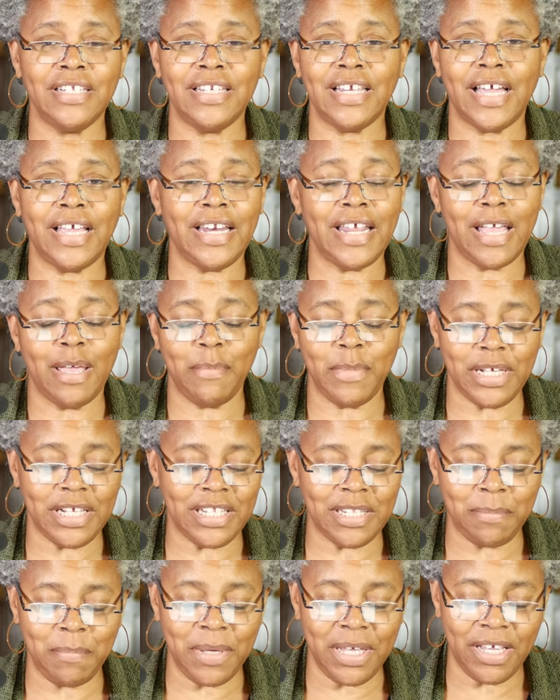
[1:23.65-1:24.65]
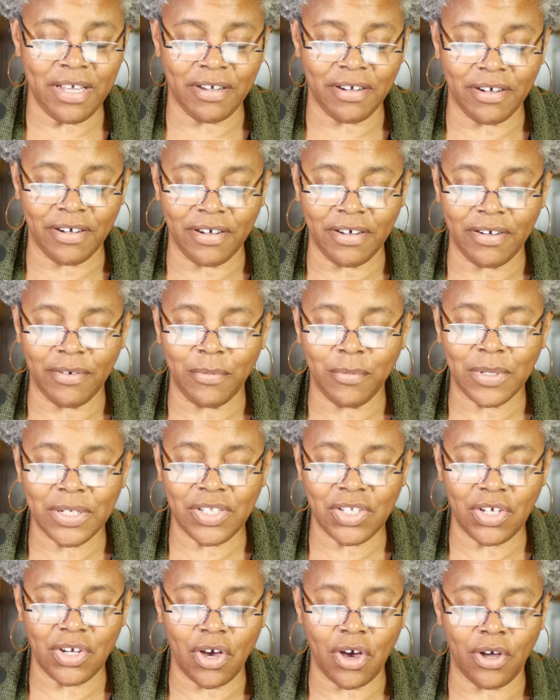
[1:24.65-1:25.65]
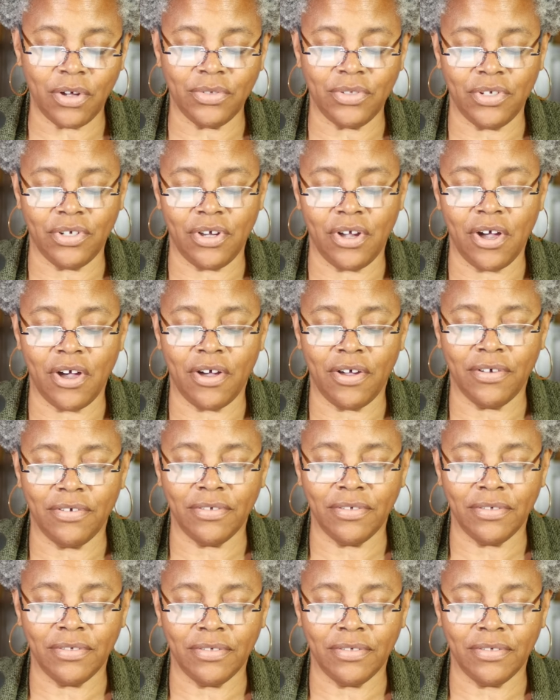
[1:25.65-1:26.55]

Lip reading: dynamic speaker was an altar call.